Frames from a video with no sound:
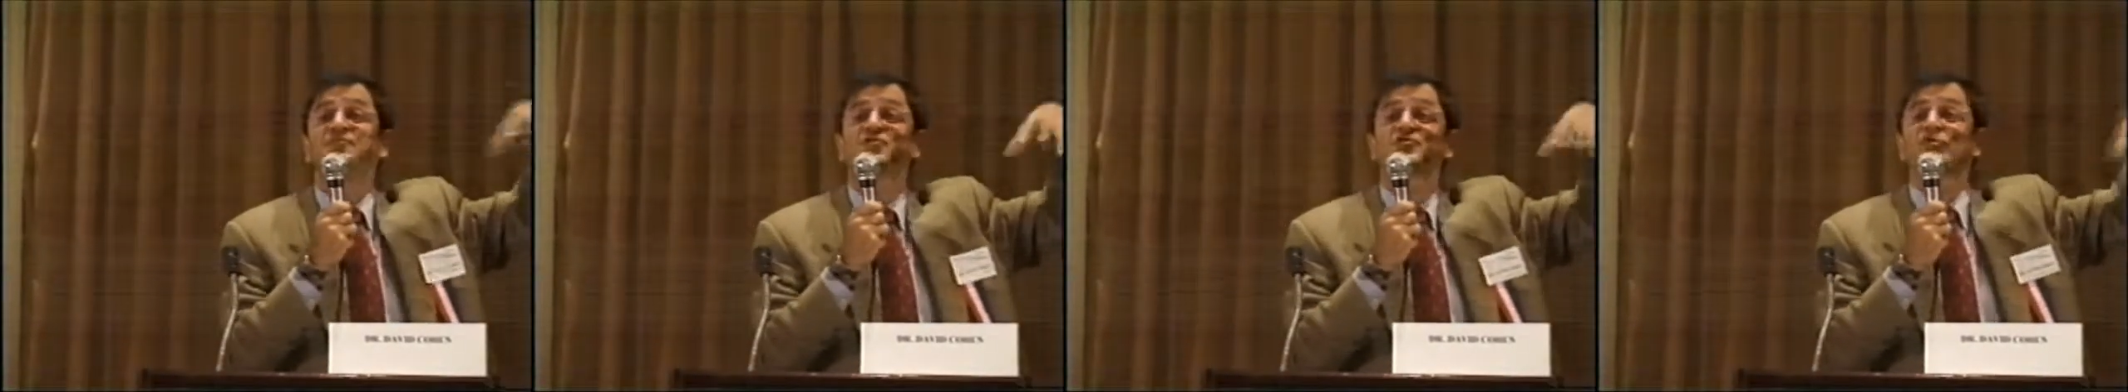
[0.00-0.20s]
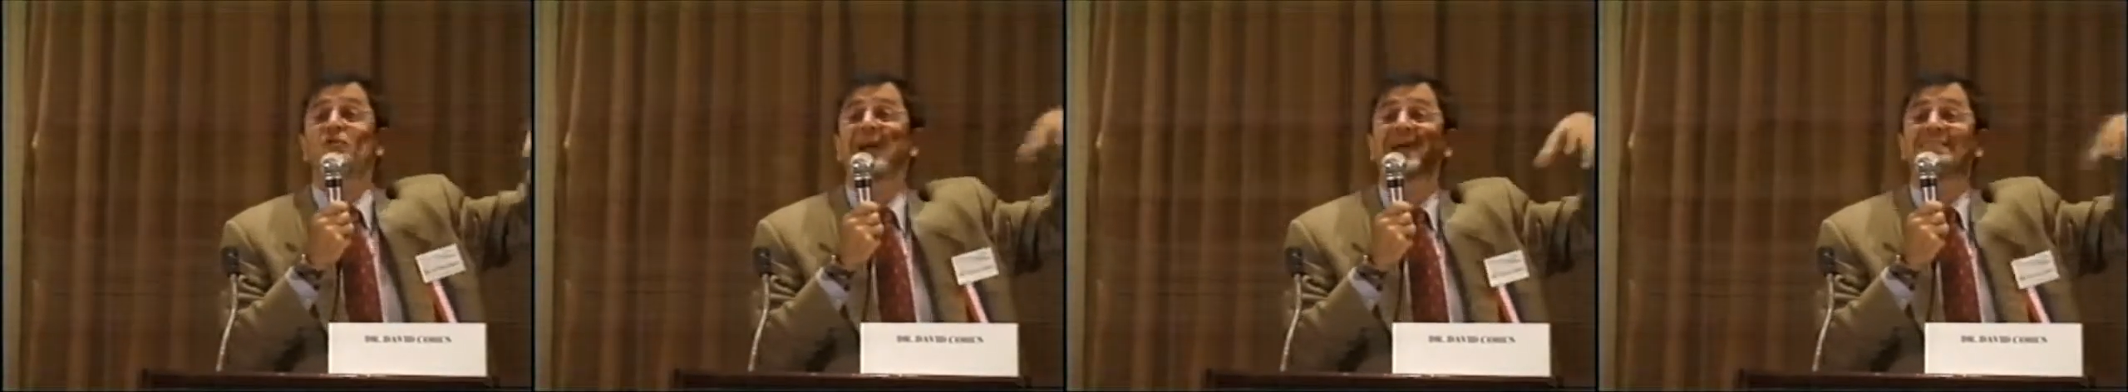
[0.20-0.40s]

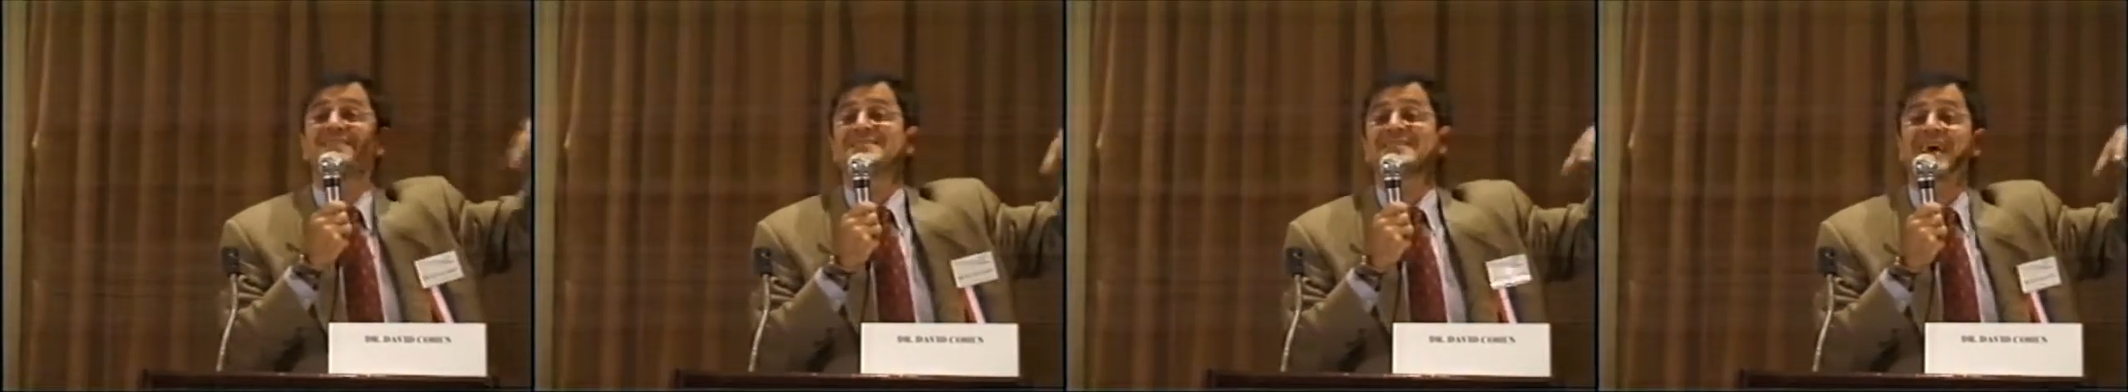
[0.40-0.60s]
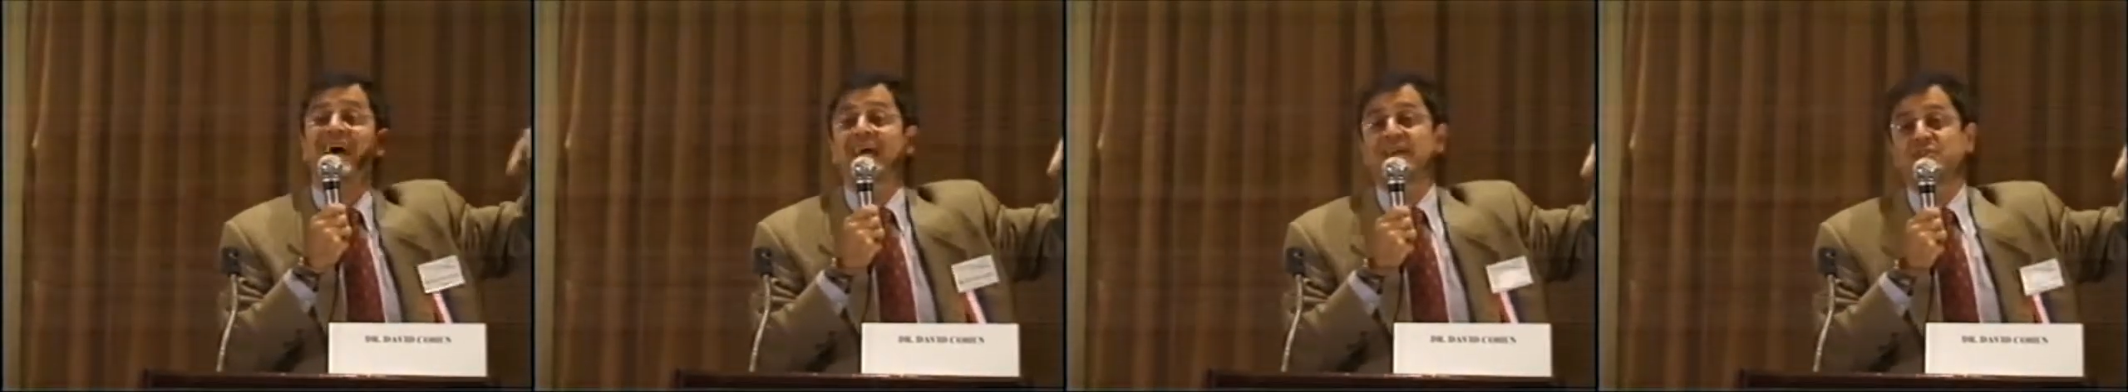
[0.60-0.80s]

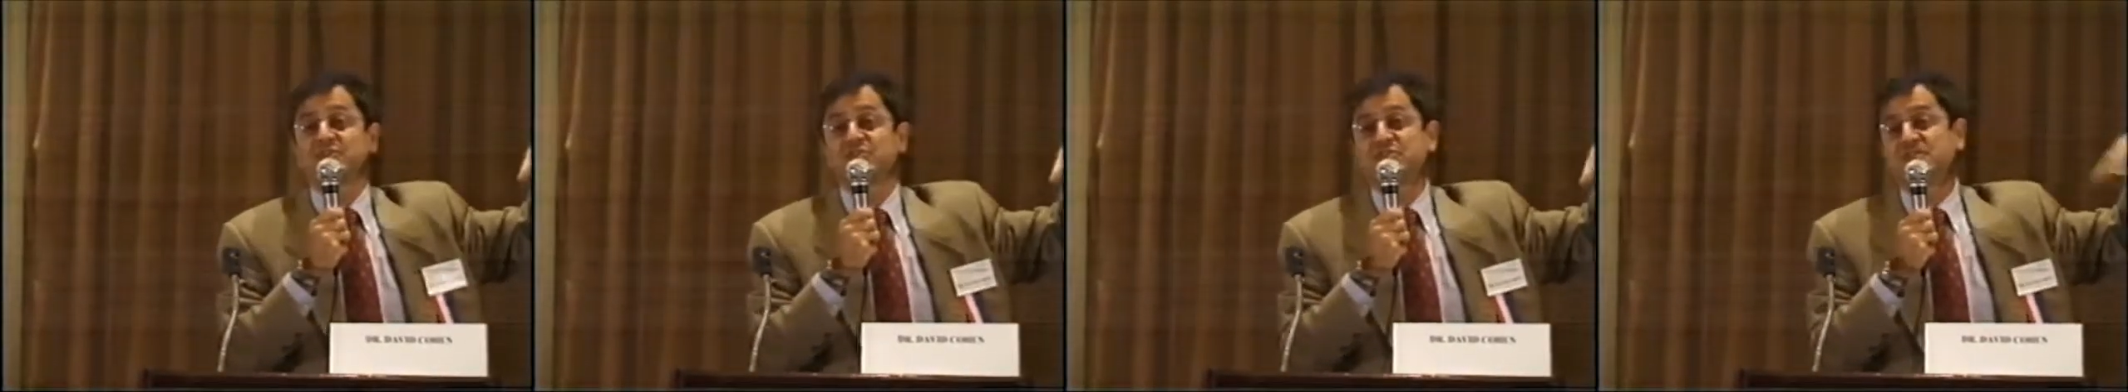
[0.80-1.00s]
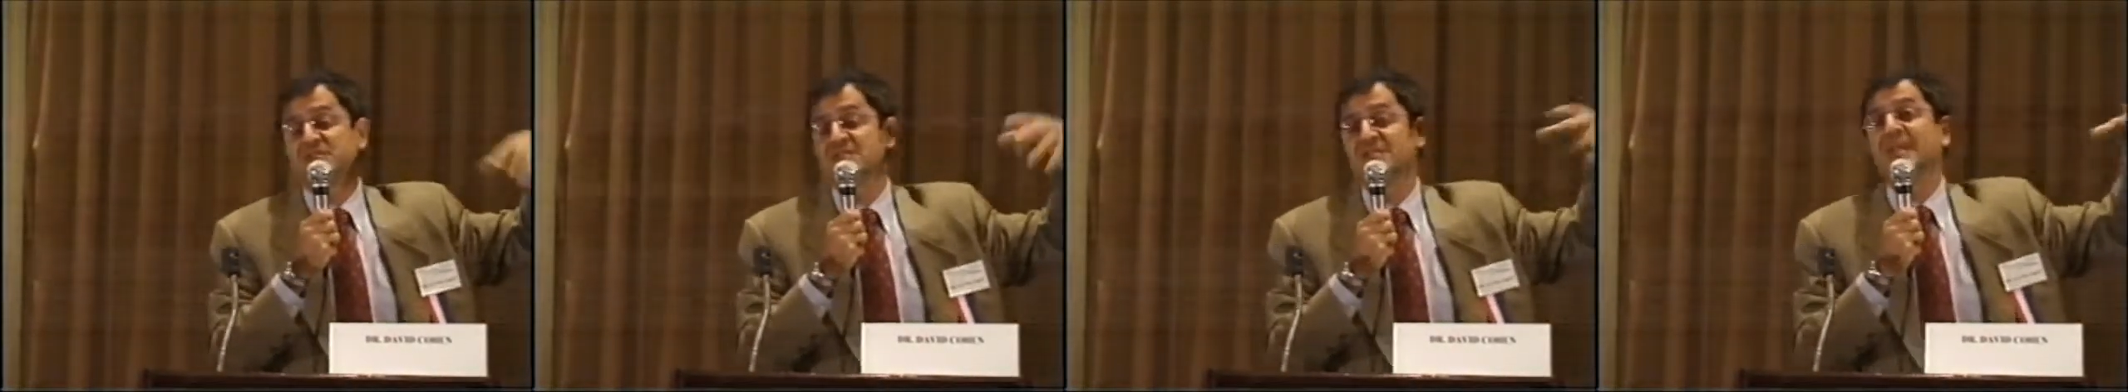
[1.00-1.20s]

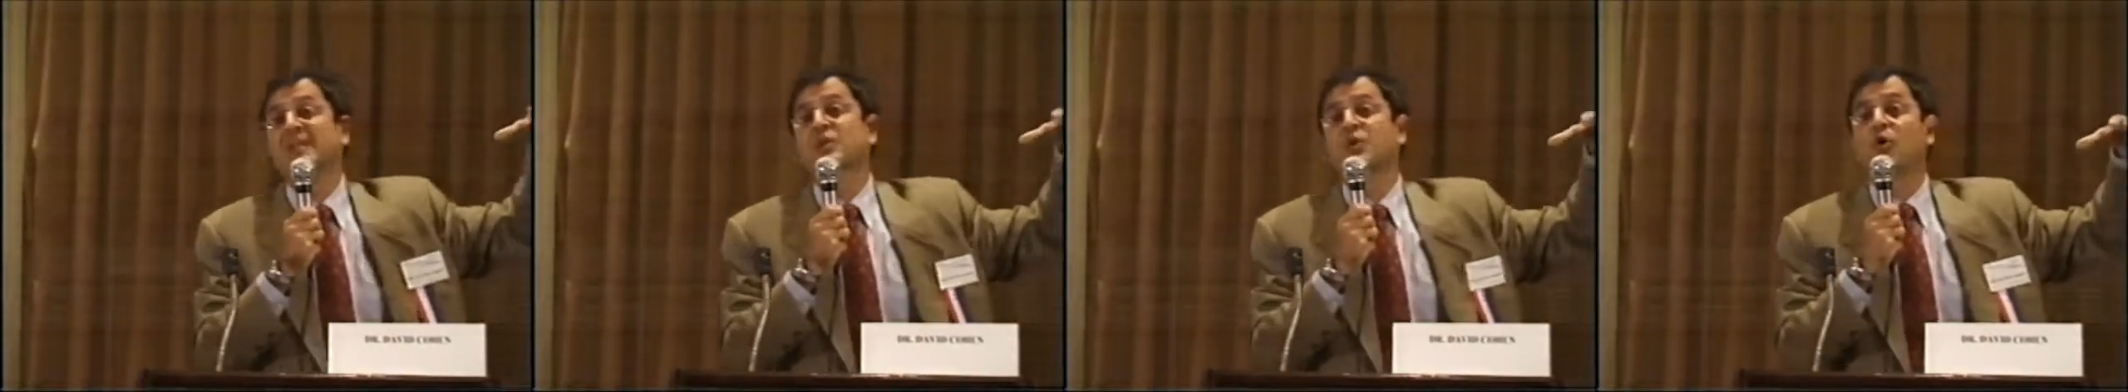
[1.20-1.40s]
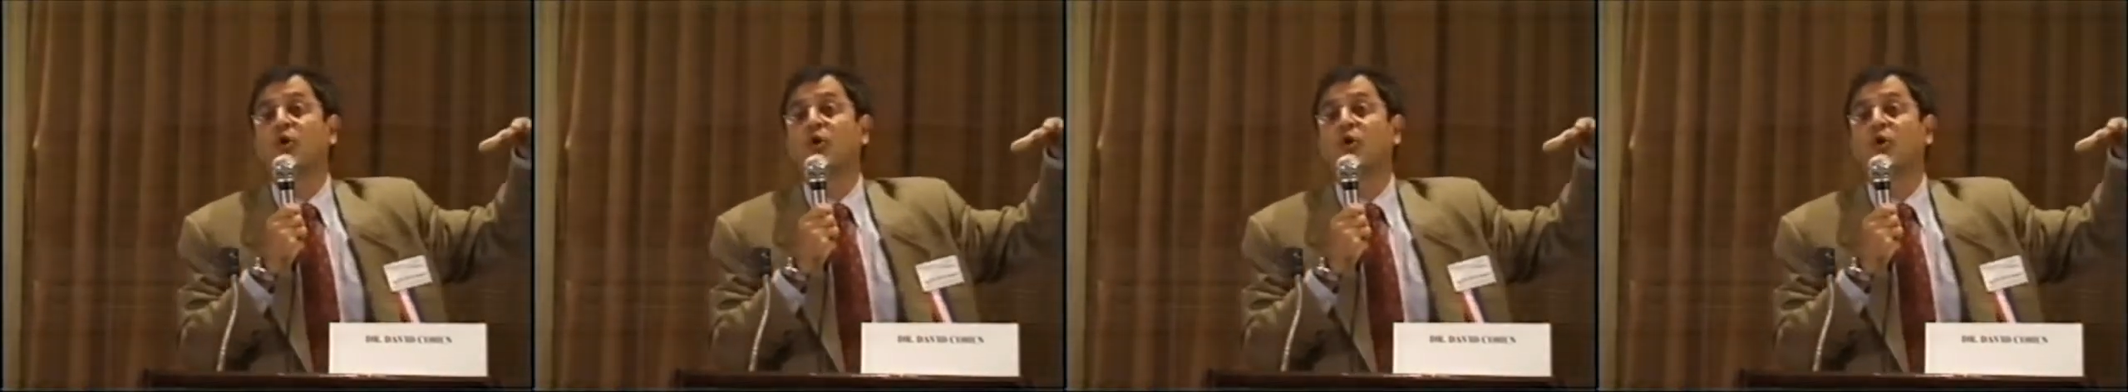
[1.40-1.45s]
transactions that